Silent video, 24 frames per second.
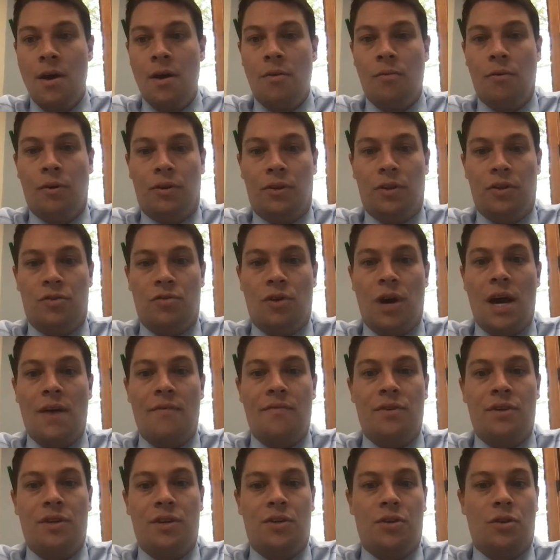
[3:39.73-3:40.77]
With the drive
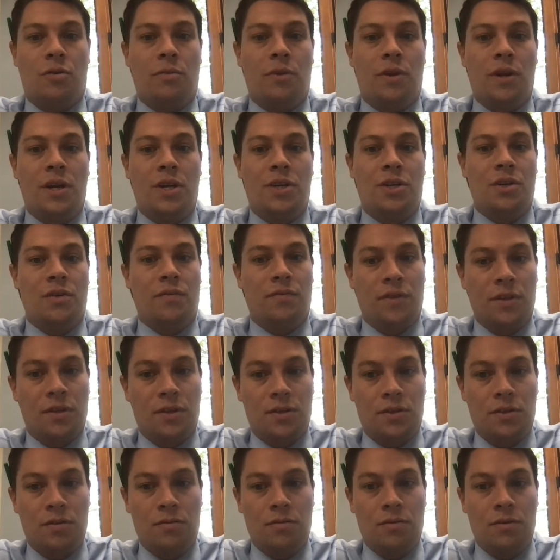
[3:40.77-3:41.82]
and determination of this
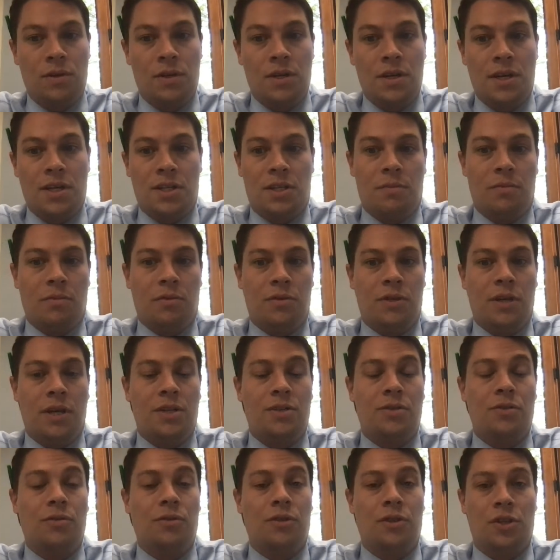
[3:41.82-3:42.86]
student, he has the
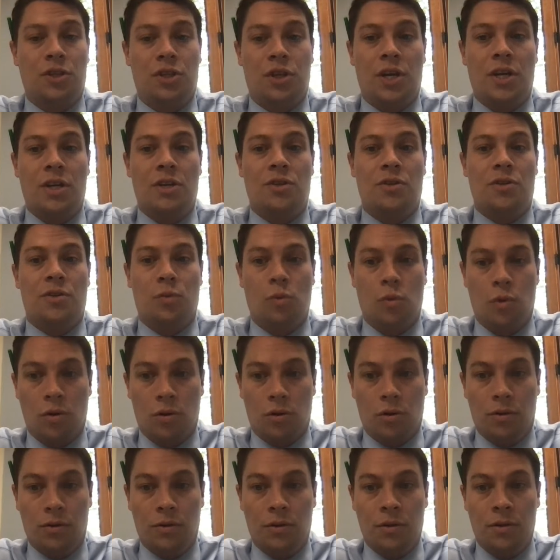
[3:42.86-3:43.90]
potential to change the
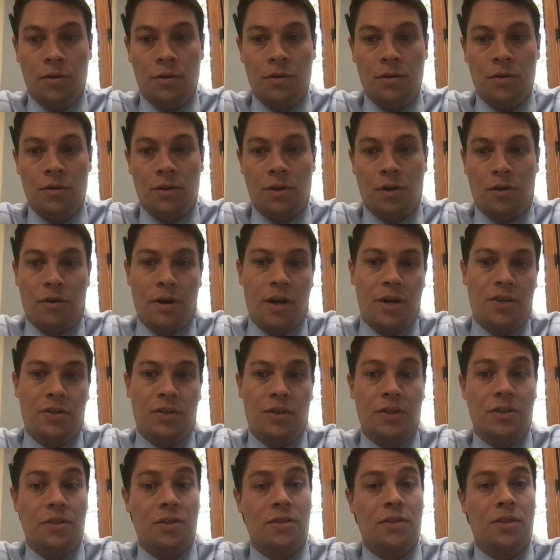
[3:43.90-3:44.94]
world.
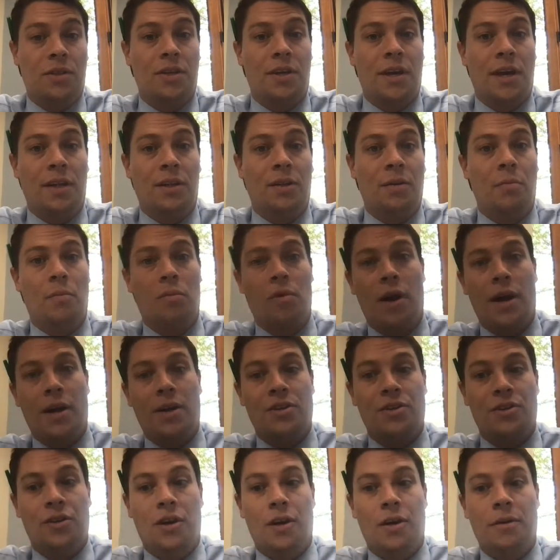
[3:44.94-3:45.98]
Congratulations to Caleb
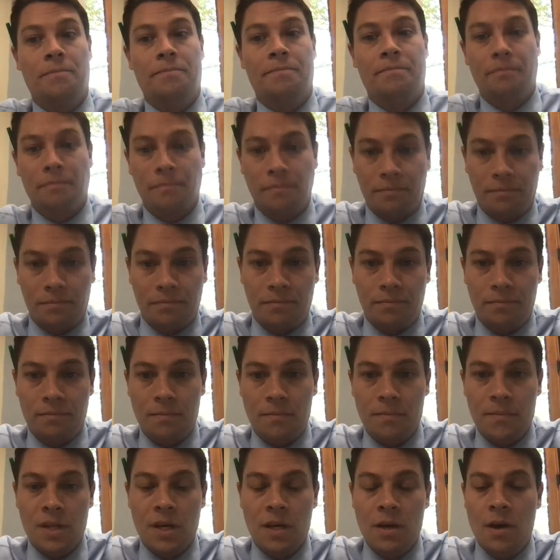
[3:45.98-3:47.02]
Bradshaw.
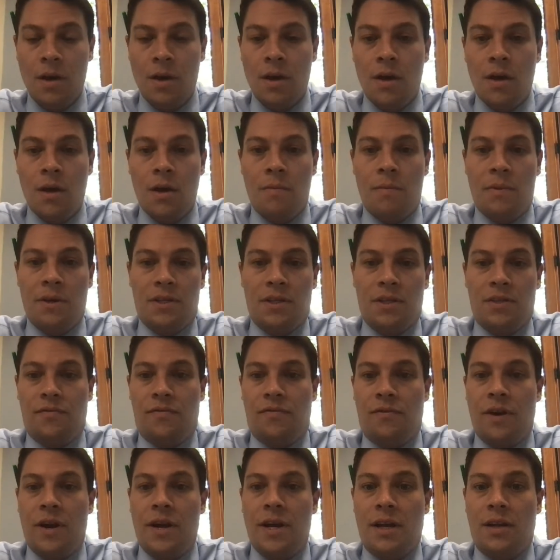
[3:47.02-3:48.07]
Mrs.
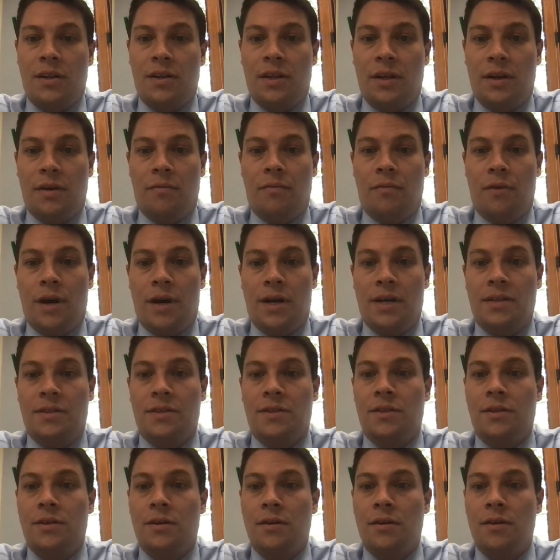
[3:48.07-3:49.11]
Franklin
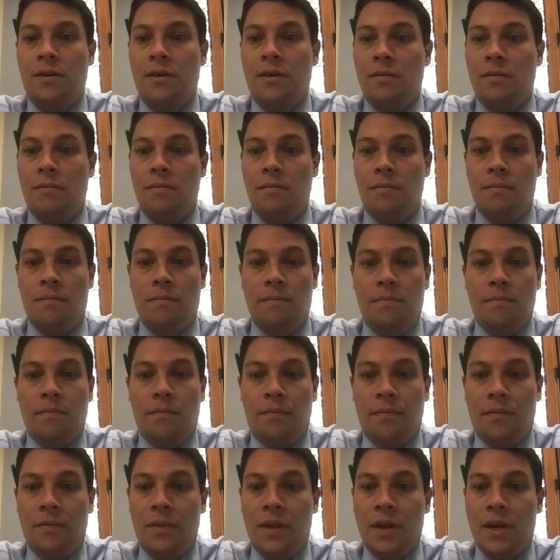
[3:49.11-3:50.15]
writes,
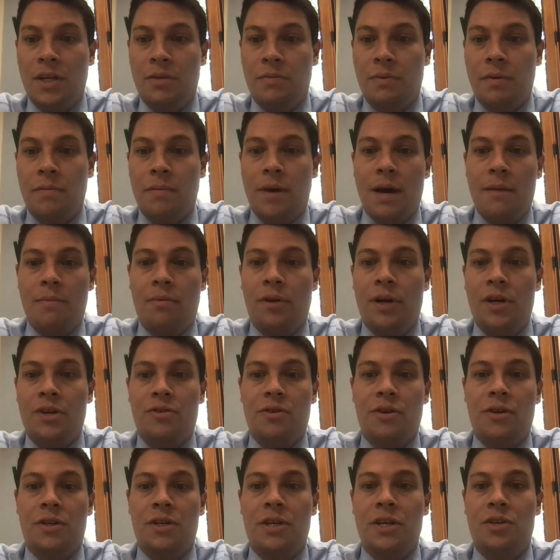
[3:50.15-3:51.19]
it has been my
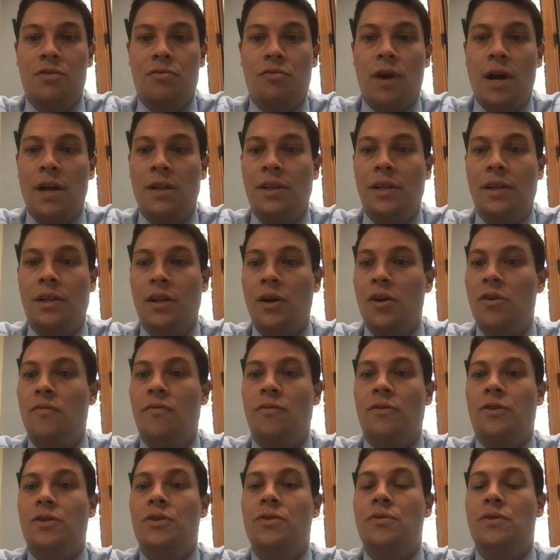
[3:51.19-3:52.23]
pleasure to teach Riley Lowe
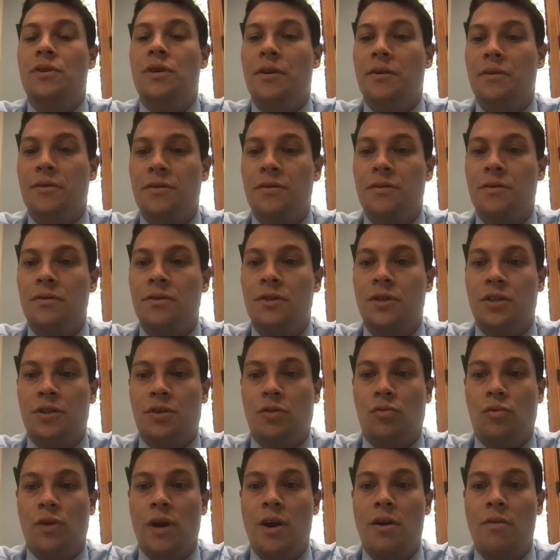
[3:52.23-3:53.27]
for 2 years. She's
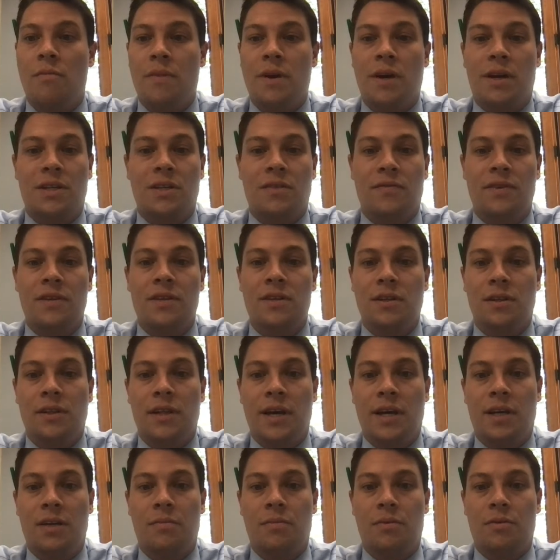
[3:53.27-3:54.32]
a rare mix of
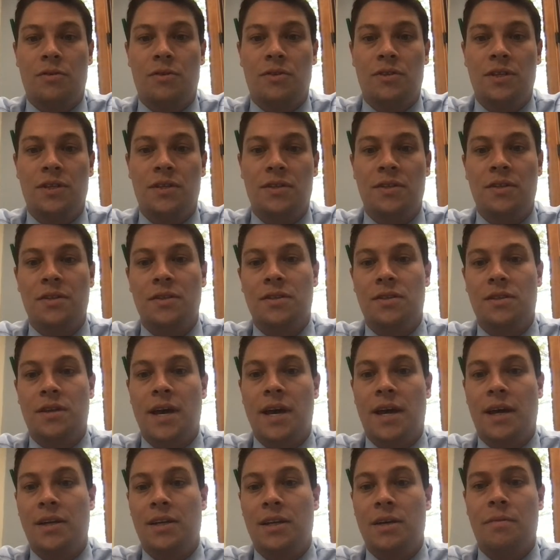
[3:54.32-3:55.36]
intellect, persistence,
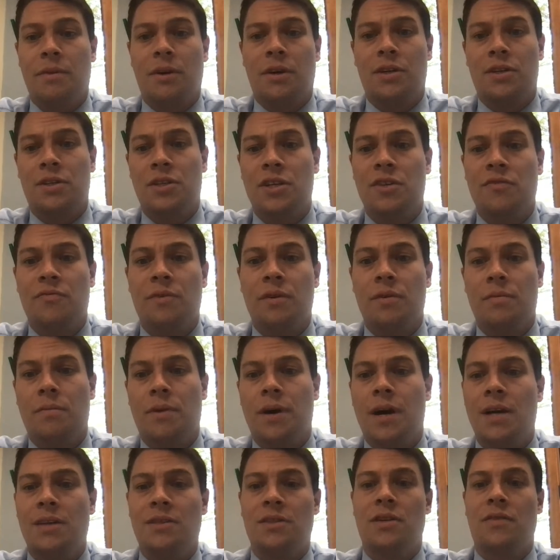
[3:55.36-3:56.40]
academic achievement,
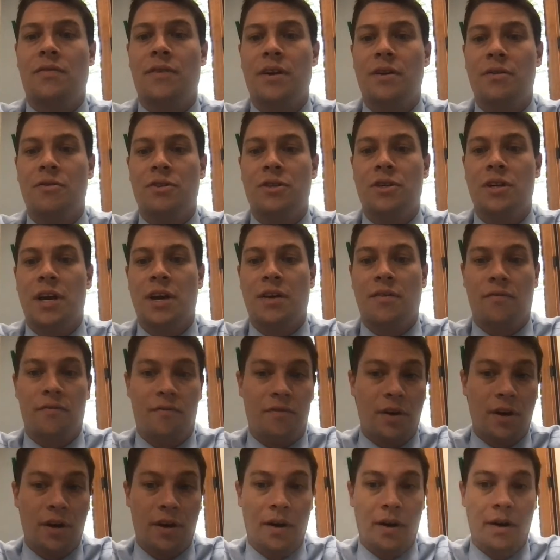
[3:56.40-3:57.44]
positive energy, and
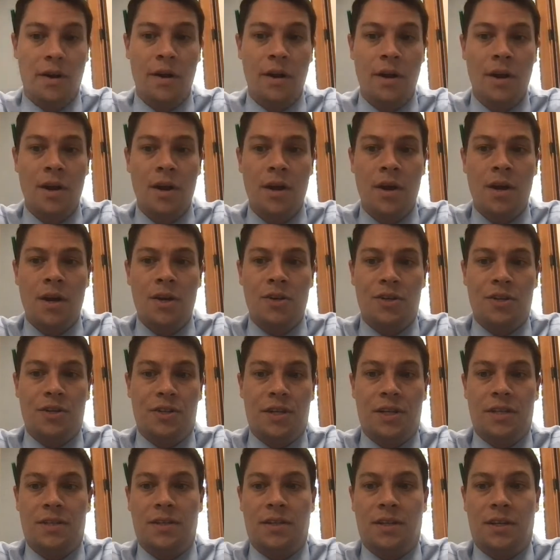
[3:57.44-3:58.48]
fun. She
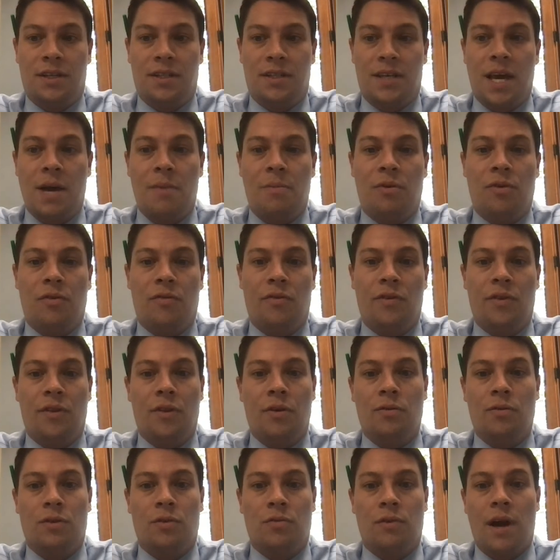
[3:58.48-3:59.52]
sets an example for
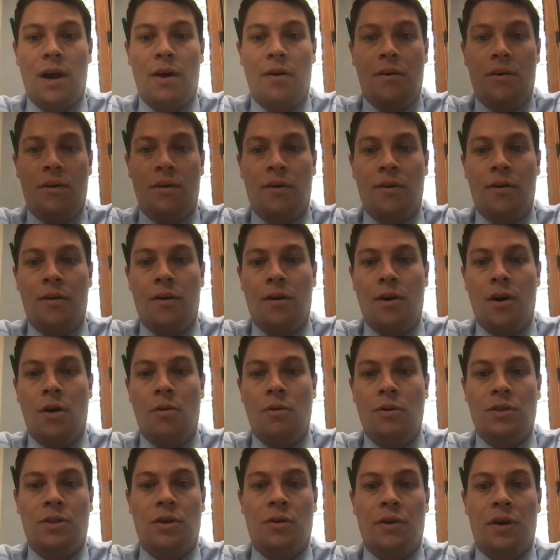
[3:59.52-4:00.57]
those around her,
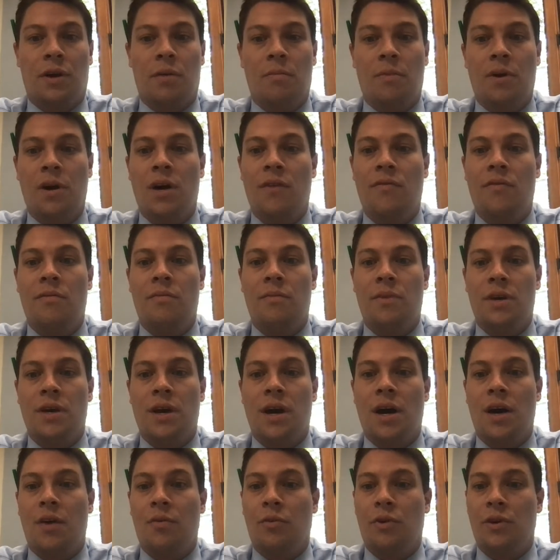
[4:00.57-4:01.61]
always going above and
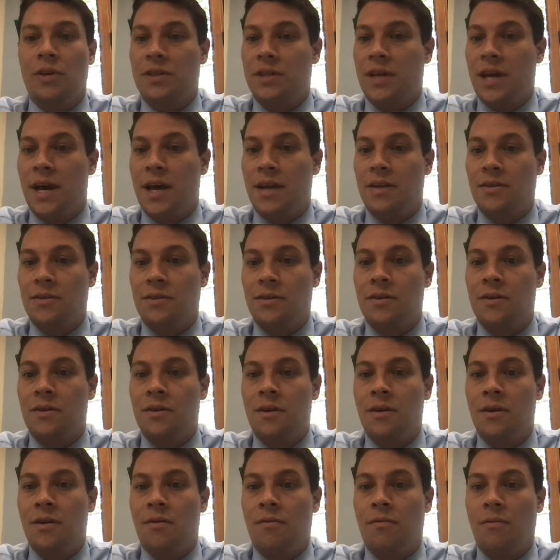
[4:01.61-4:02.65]
beyond what is asked.
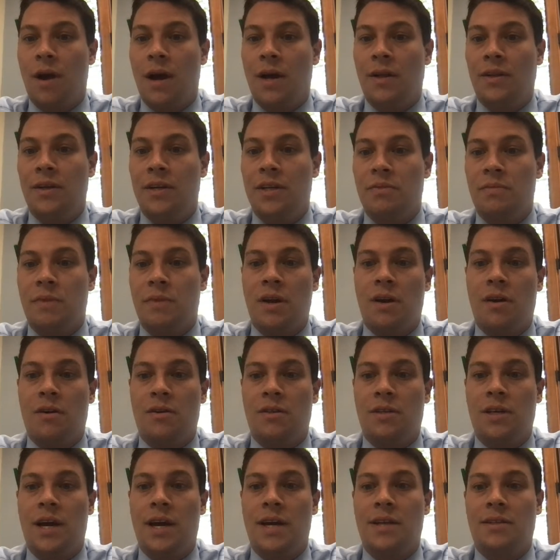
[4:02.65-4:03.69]
Riley has
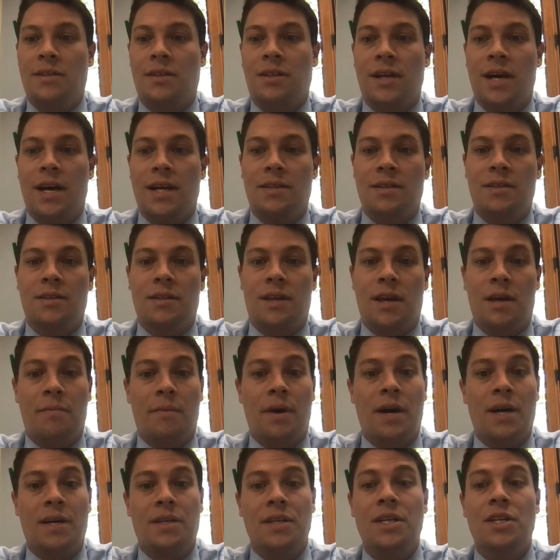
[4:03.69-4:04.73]
our science classes and
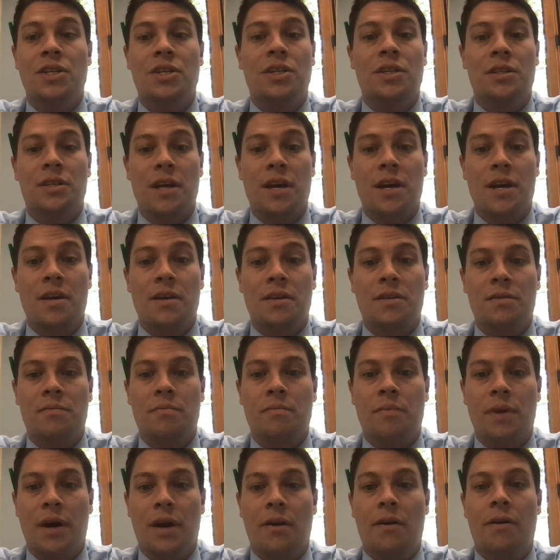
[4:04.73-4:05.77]
my teaching days
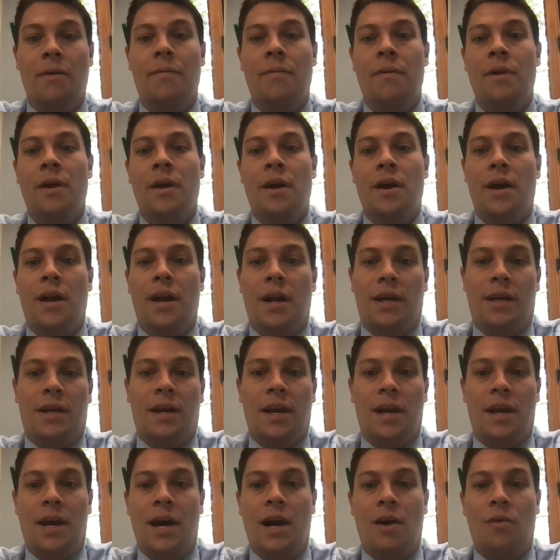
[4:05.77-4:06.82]
better, and I
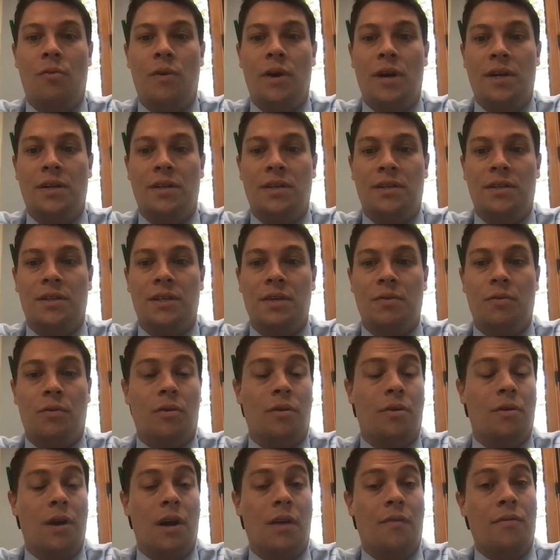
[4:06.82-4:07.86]
cannot wait to see where
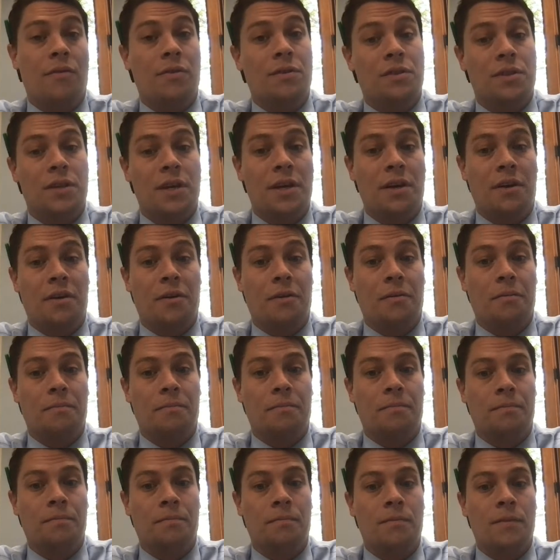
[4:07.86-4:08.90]
her efforts take her.
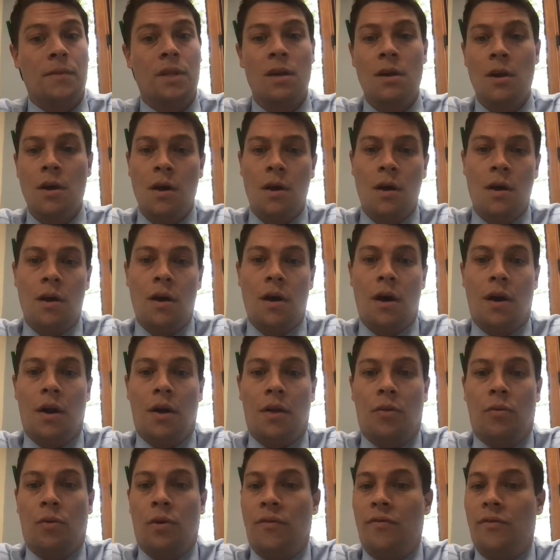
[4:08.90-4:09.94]

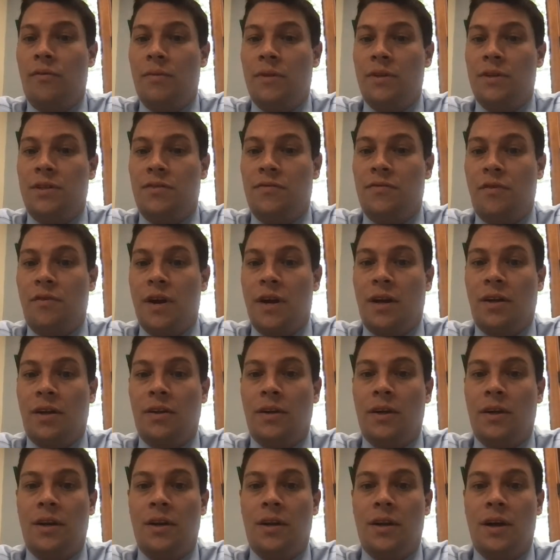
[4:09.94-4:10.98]
Another one from Mrs.
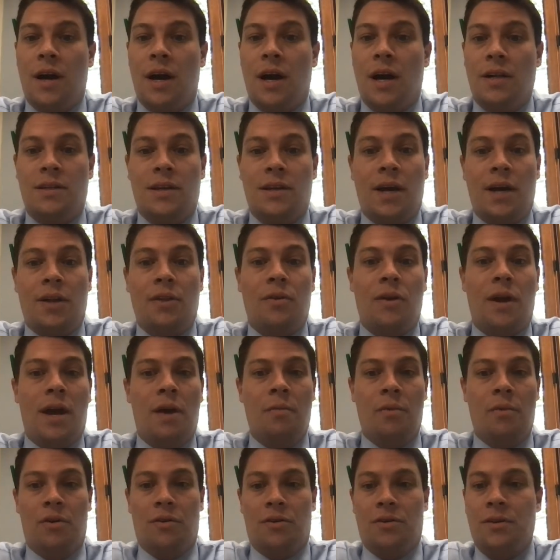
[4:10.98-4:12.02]
Franklin, Tyler
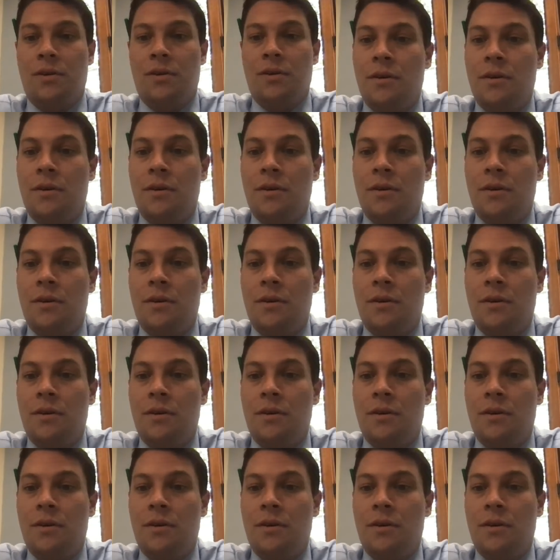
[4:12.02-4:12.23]
Hemmert.